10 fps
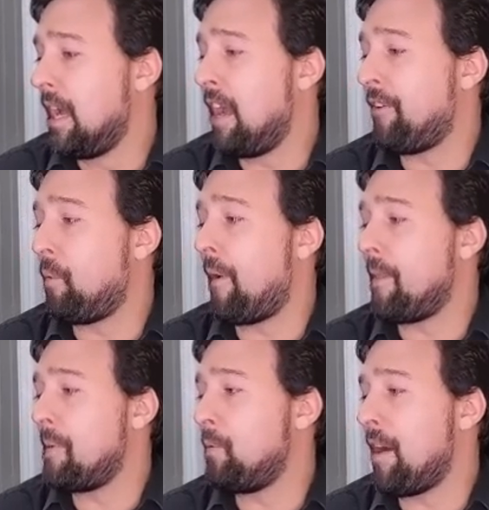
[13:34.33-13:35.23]
If I want them
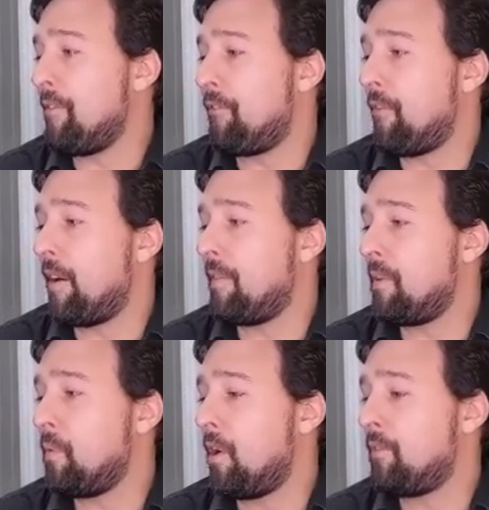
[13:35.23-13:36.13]
to be right in front of the
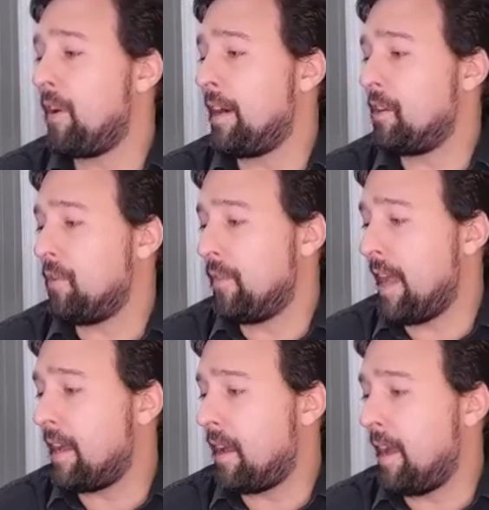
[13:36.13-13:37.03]
rover, I could do
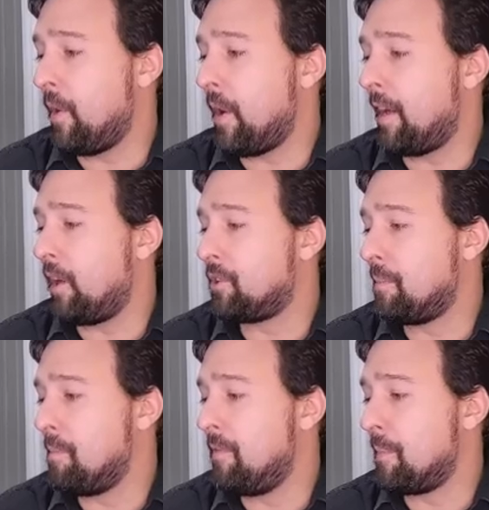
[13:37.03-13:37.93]
that, or I could also
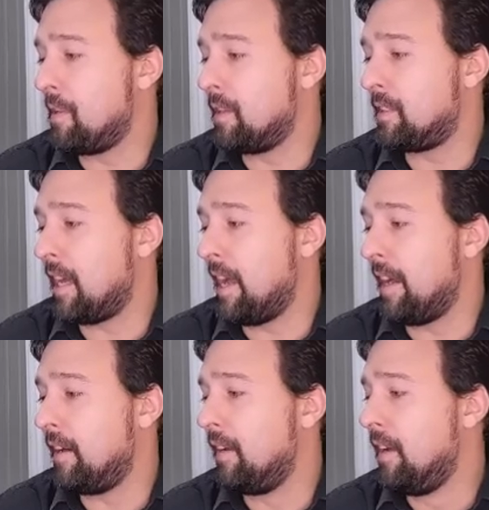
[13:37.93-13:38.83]
move them to the
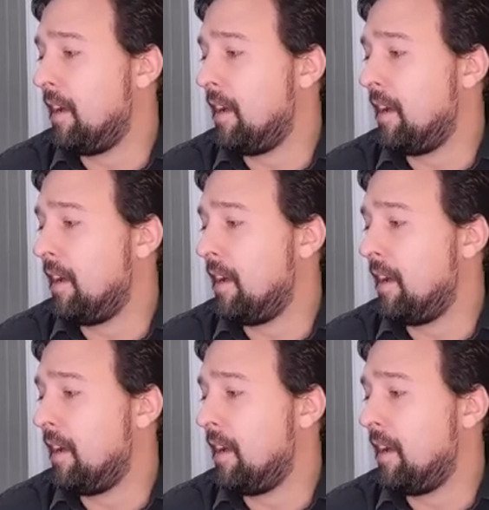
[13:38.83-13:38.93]
side